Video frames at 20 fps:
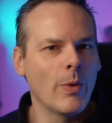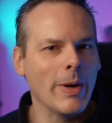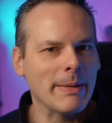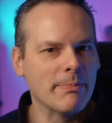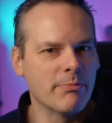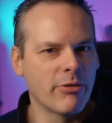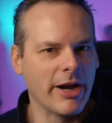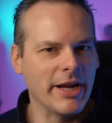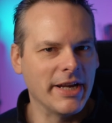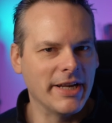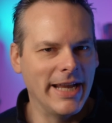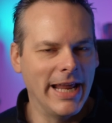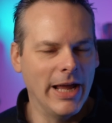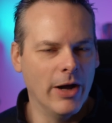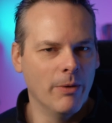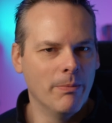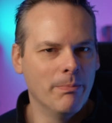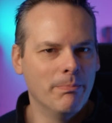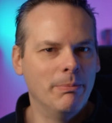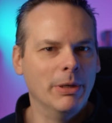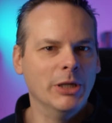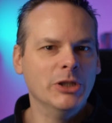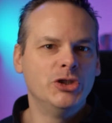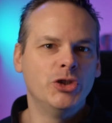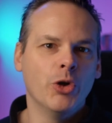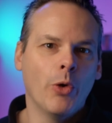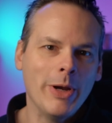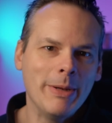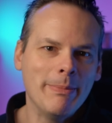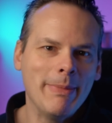a quick break now,
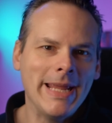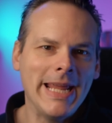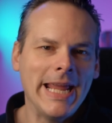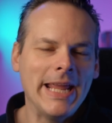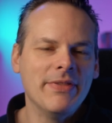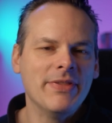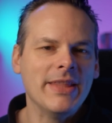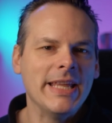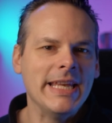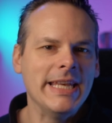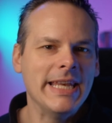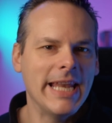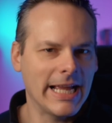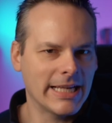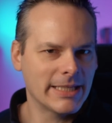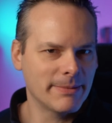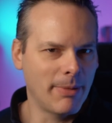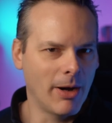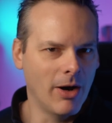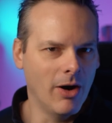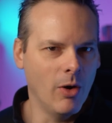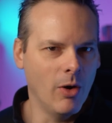but join me in the next